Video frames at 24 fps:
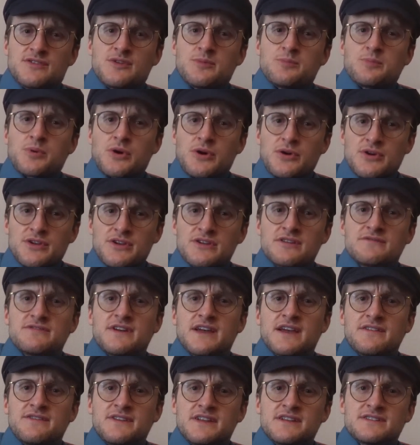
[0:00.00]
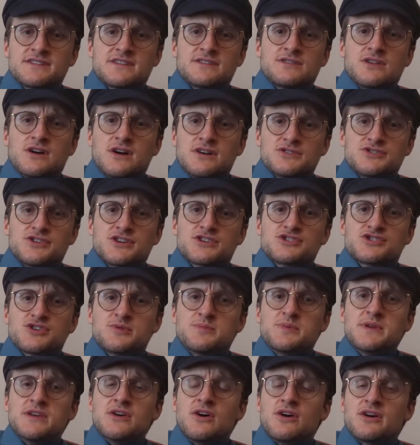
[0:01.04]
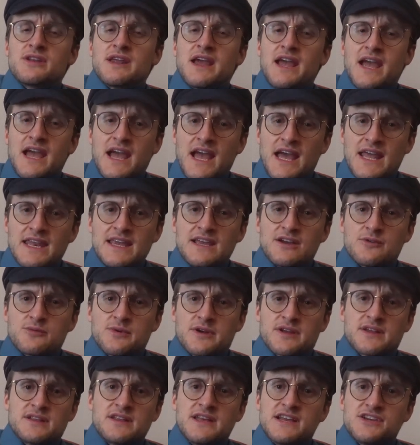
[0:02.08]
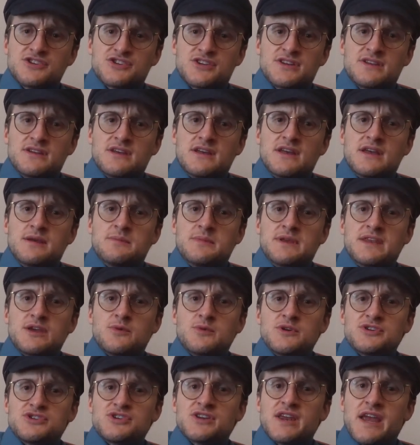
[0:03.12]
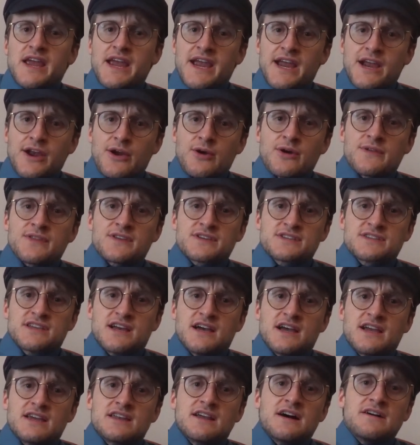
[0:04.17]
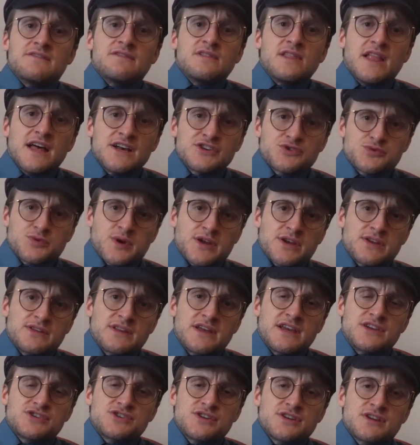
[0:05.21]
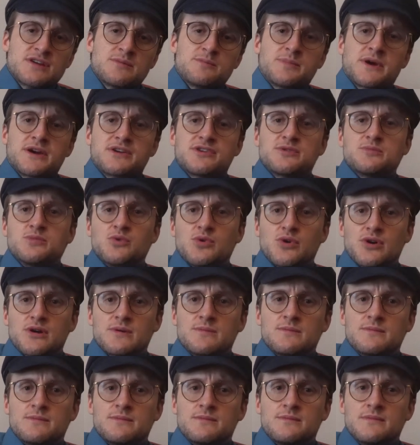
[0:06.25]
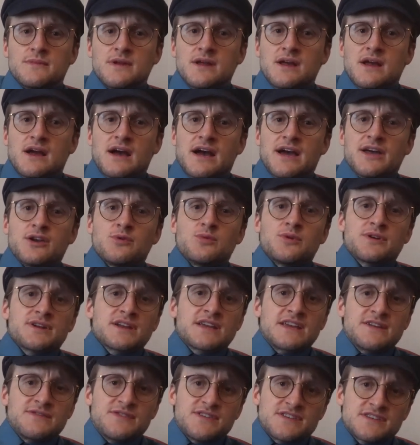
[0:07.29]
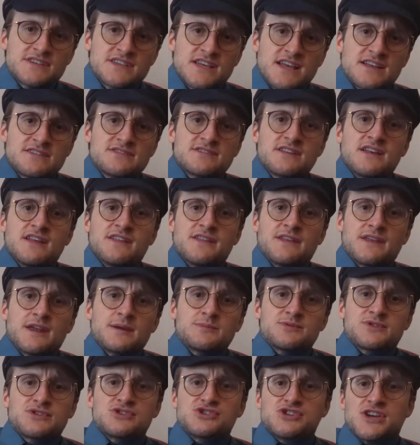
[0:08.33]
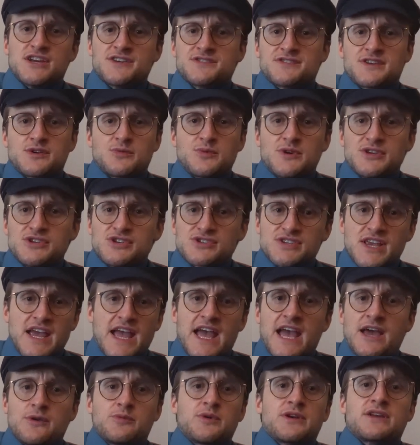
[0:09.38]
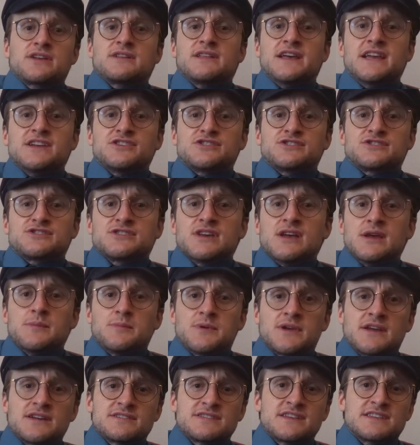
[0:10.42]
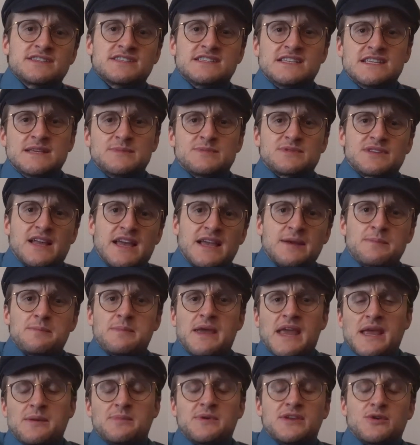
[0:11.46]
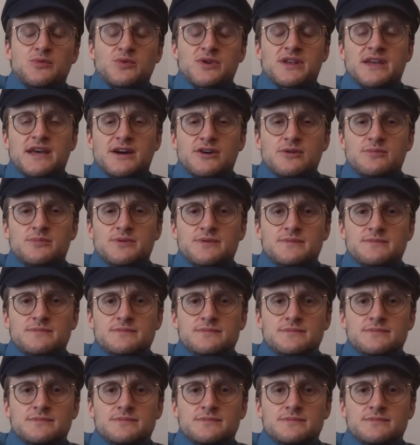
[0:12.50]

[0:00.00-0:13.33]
The burden of evidence and logic should be on adding a regulation, meaning we should err on the side of less regulation compared to more. I don't want to give the sense that I'm suggesting we just add regulations because it seems like maybe it would help.